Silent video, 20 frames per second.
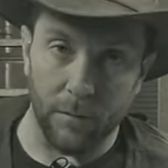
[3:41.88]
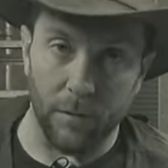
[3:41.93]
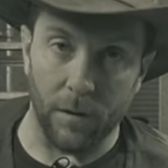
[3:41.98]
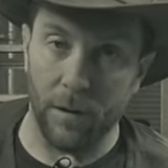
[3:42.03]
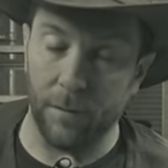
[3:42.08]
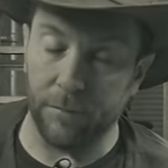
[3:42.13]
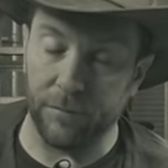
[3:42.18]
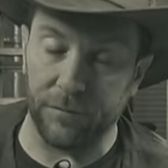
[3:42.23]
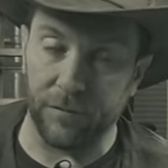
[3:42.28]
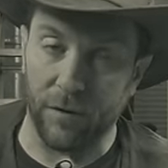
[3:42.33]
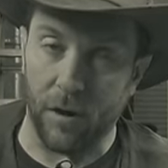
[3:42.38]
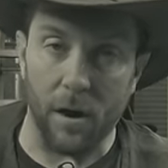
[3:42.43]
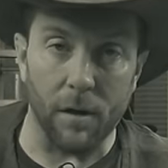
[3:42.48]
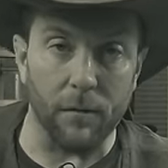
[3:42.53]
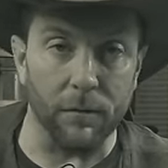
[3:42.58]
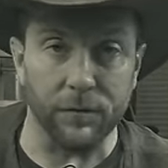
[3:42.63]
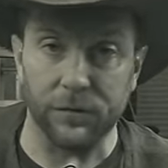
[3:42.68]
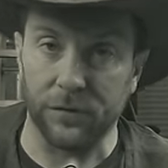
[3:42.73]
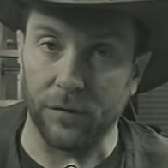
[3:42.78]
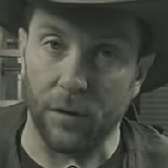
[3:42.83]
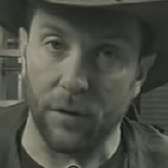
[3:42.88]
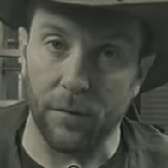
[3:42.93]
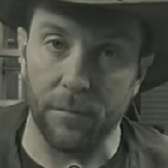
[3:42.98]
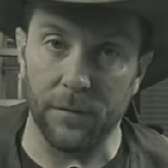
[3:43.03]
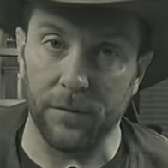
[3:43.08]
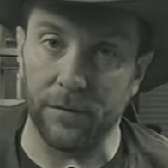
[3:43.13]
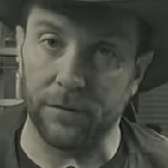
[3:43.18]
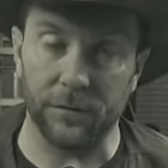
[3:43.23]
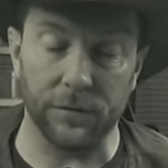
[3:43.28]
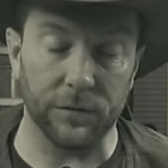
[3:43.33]
Well, I'm sorry, sir,
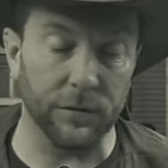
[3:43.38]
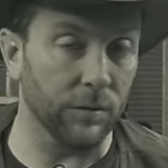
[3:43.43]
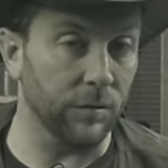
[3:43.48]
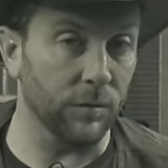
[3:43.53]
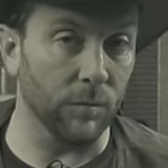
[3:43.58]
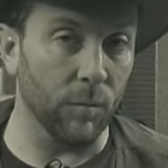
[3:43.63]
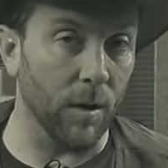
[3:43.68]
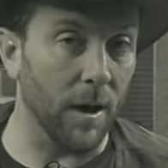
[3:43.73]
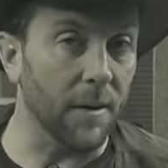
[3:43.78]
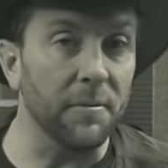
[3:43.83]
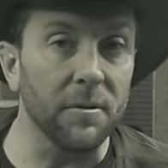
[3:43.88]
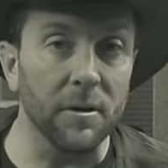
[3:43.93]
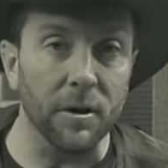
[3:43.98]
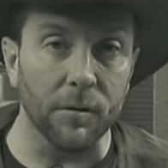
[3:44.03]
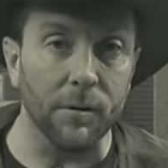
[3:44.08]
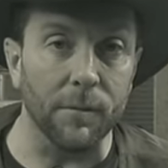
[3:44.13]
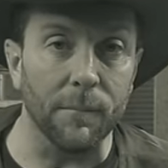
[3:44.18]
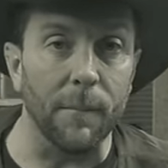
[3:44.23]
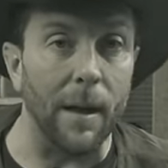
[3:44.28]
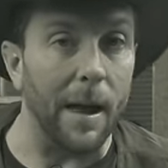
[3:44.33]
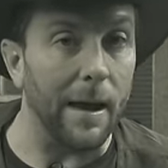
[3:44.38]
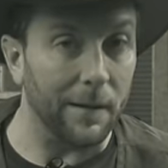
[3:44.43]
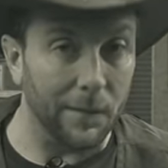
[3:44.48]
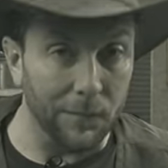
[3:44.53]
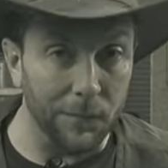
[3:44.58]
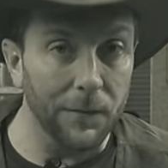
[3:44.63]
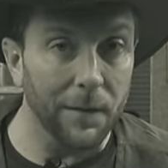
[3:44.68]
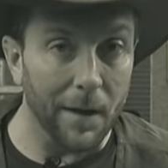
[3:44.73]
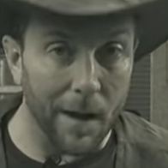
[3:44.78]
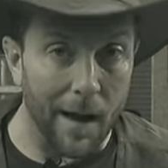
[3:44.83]
but this is just the way we do it back
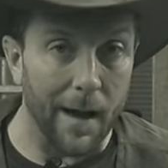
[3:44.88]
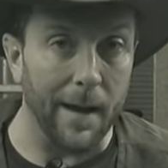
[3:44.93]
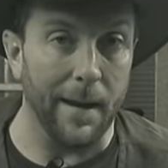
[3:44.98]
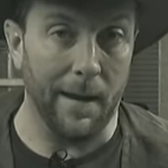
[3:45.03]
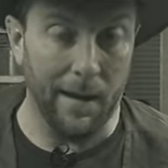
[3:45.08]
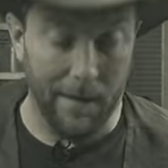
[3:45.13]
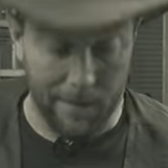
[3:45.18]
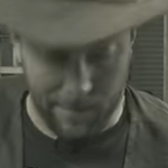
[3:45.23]
in the day.